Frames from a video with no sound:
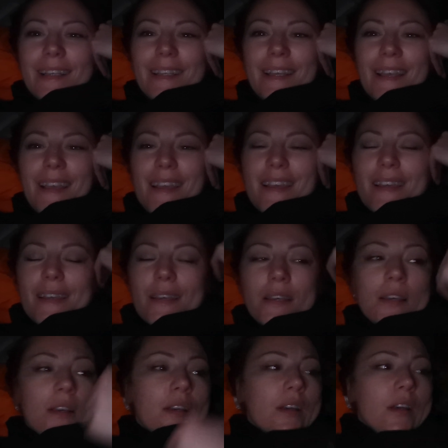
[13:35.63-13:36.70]
yeah,
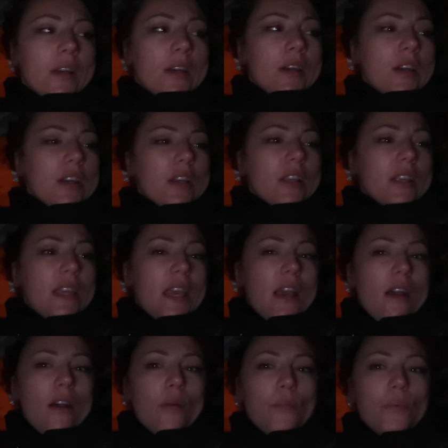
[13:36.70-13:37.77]
I'm gonna get
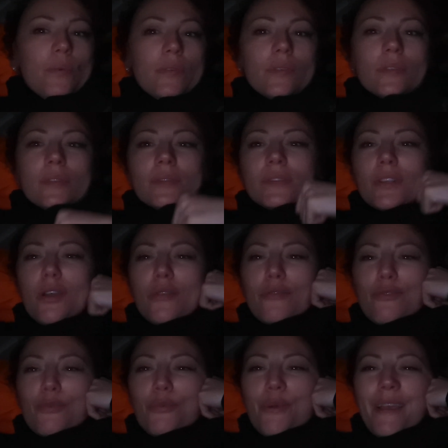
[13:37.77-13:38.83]
up, go
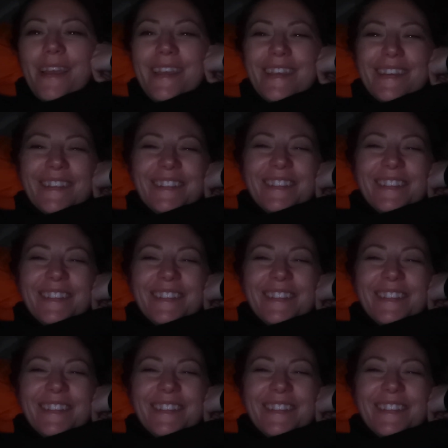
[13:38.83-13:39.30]
for a wee,